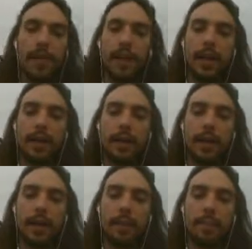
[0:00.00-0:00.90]
and
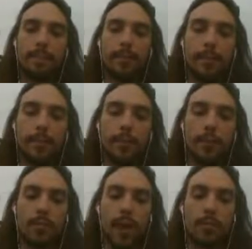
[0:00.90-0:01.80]
it's
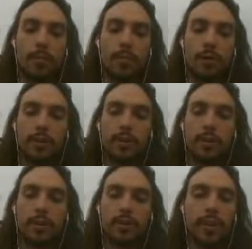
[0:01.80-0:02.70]
going to rise upwards
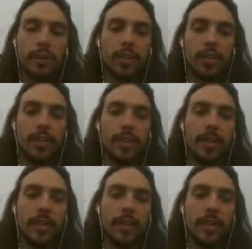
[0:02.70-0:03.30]
through convection.